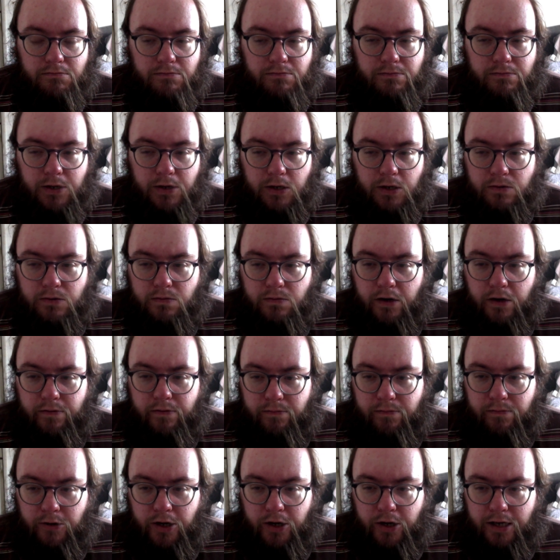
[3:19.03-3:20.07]
Because
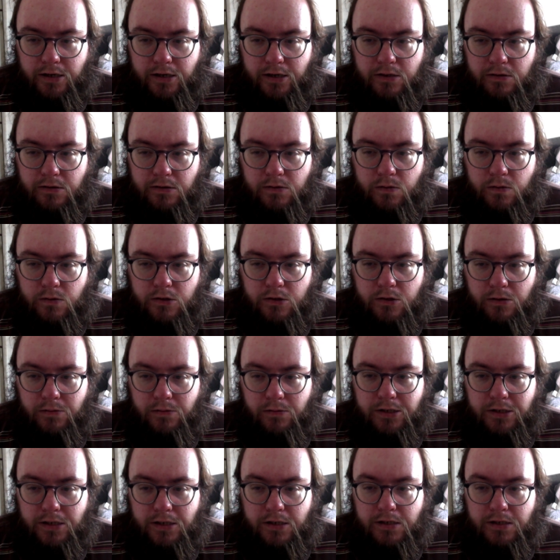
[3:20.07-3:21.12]
my attitude towards
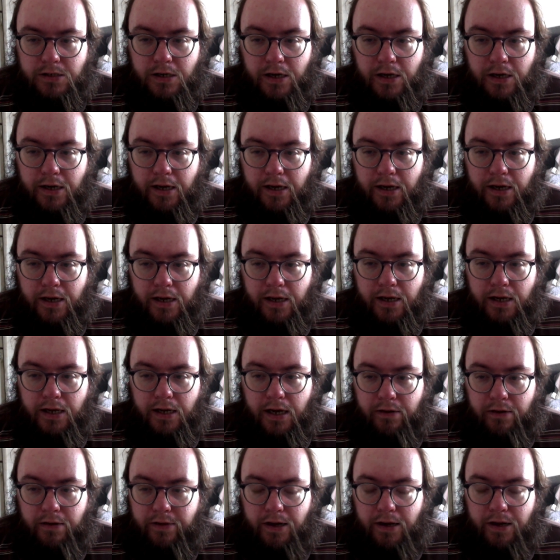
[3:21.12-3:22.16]
comments is,
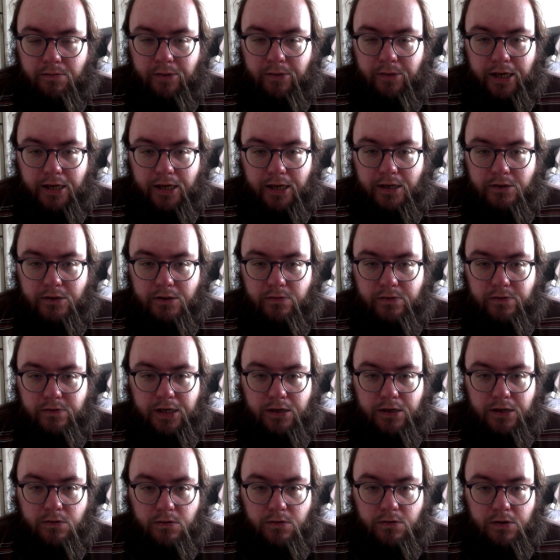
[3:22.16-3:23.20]
if they are making sort of
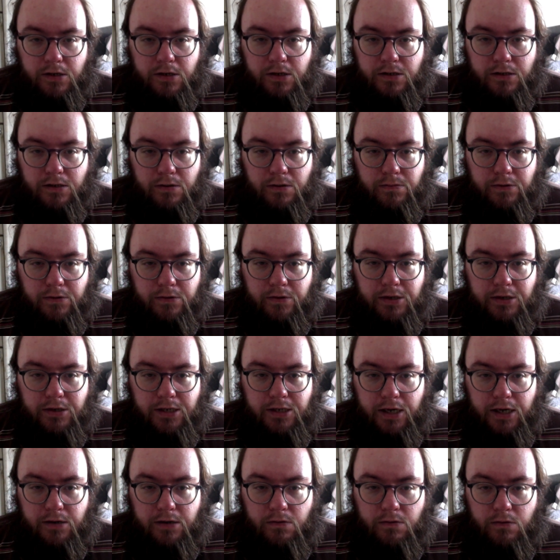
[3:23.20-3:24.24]
general criticisms of the
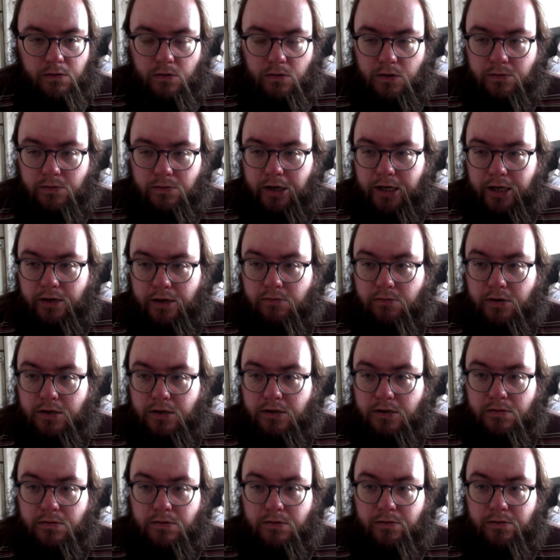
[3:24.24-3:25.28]
channel, or they're making
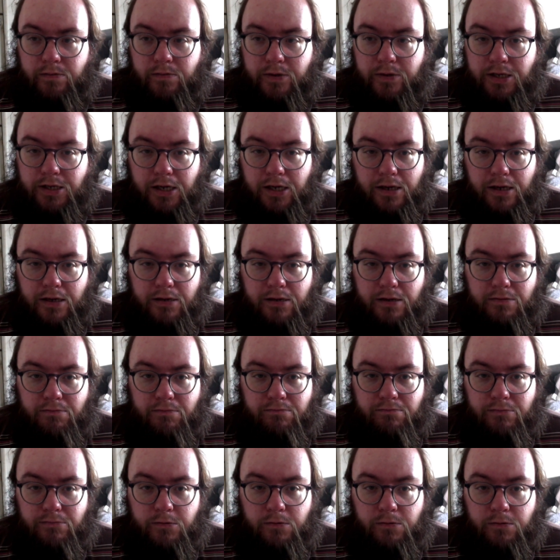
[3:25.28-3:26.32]
criticisms of a particular
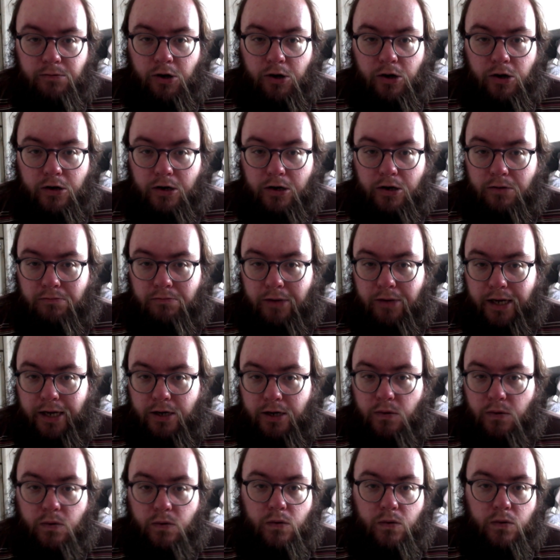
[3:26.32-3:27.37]
remark I make,
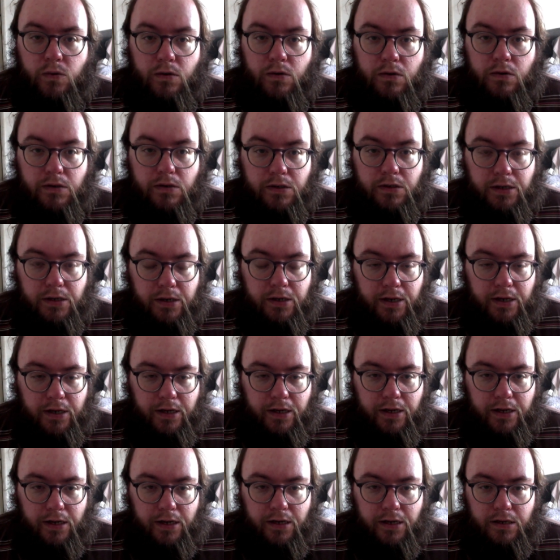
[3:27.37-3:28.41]
or
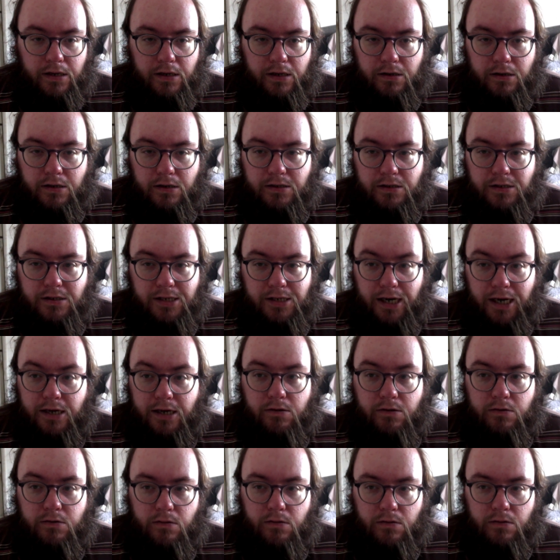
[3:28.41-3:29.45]

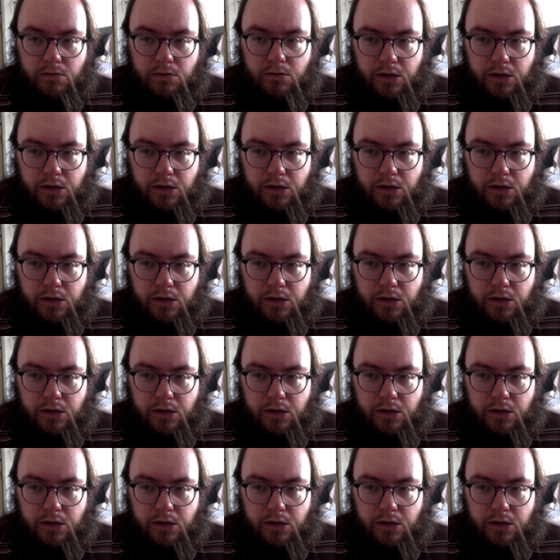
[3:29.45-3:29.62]
technical